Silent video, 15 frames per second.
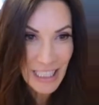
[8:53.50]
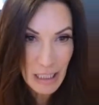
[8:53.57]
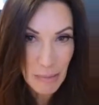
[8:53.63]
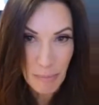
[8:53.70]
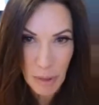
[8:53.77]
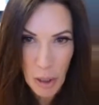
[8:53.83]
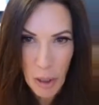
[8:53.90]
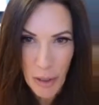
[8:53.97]

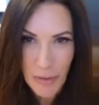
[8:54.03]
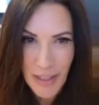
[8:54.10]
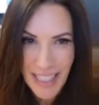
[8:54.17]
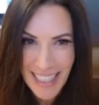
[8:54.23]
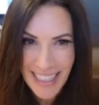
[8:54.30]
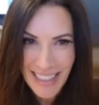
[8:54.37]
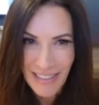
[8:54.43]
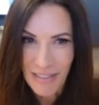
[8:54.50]
explored
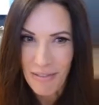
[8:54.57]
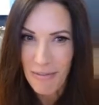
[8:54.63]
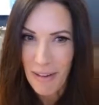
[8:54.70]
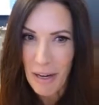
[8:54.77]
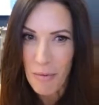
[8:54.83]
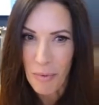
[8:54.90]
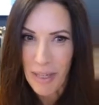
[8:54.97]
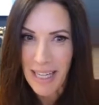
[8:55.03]
these and
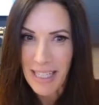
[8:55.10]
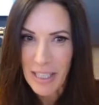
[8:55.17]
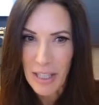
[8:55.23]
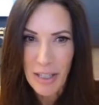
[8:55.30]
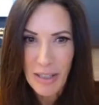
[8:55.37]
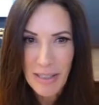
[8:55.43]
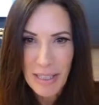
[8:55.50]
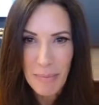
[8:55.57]
found what it
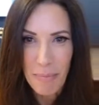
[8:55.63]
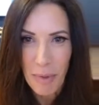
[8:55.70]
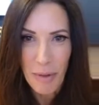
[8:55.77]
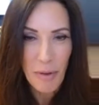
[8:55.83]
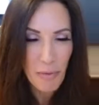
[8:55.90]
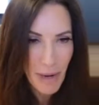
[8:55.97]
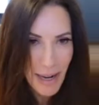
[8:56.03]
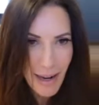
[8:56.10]
does,
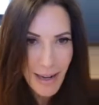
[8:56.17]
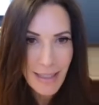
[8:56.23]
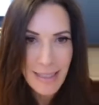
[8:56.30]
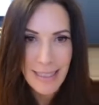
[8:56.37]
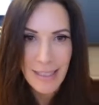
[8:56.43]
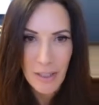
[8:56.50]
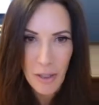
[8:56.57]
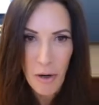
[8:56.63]
but there
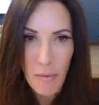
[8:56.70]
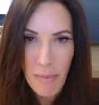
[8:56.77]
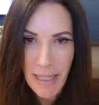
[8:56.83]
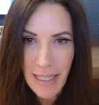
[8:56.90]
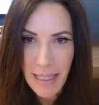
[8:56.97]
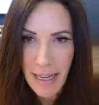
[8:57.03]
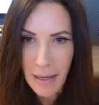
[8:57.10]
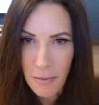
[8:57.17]
are so
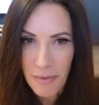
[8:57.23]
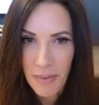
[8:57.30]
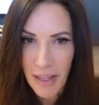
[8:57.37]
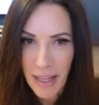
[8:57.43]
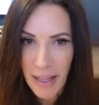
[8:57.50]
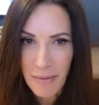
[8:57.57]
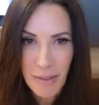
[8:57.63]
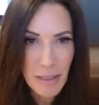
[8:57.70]
many out
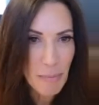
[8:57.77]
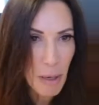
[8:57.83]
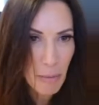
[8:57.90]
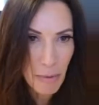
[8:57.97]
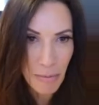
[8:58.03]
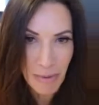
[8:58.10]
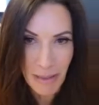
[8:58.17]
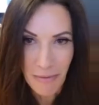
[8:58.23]
there, there's
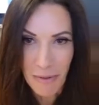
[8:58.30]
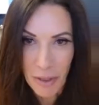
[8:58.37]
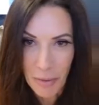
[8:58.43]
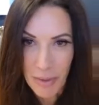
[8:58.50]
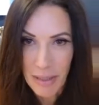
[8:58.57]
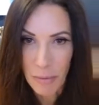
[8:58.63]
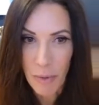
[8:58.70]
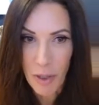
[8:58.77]
probably
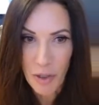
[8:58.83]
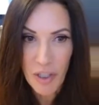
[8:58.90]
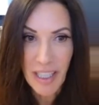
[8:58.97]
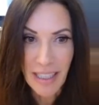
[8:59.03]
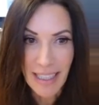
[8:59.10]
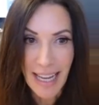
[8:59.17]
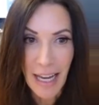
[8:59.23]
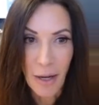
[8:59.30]
viewers
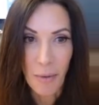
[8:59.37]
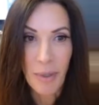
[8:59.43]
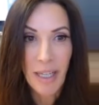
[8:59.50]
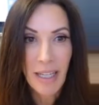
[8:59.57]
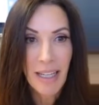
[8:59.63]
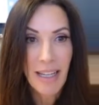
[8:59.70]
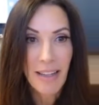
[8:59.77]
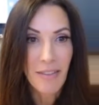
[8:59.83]
watching now
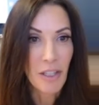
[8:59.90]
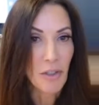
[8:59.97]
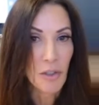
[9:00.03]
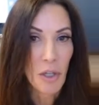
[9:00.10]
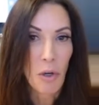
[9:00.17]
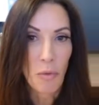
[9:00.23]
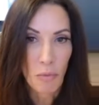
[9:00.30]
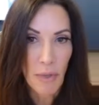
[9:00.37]

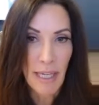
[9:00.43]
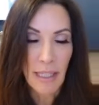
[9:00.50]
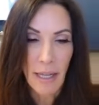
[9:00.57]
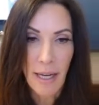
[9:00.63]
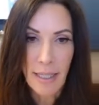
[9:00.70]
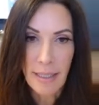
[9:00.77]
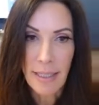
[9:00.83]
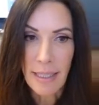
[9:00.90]
that don't
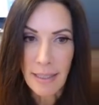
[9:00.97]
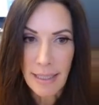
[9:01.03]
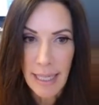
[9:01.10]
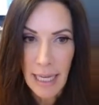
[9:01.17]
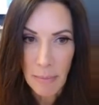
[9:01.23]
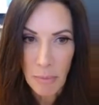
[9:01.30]
realize these